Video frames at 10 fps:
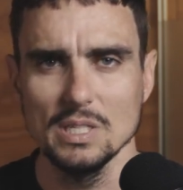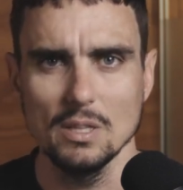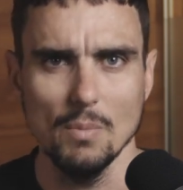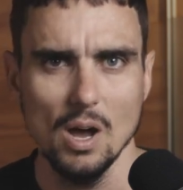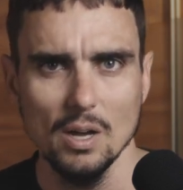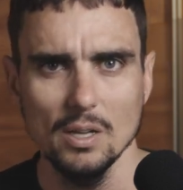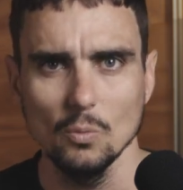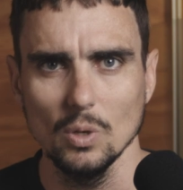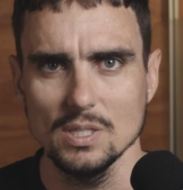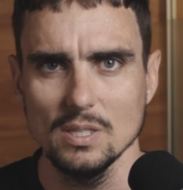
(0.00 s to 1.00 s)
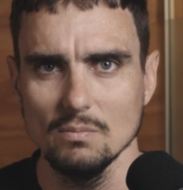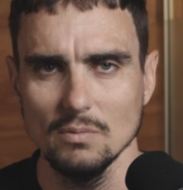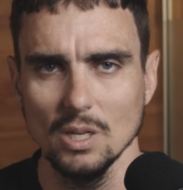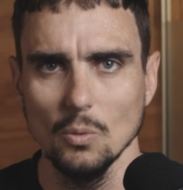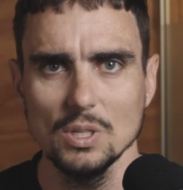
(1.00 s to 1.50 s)
Is it the market? What's
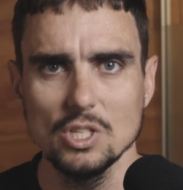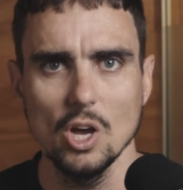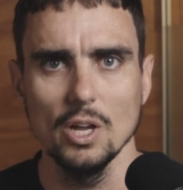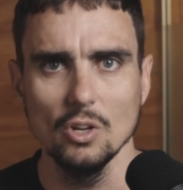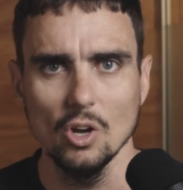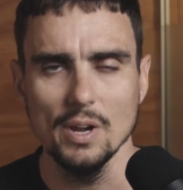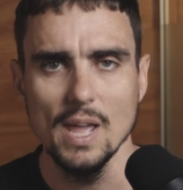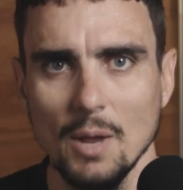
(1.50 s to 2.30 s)
going on?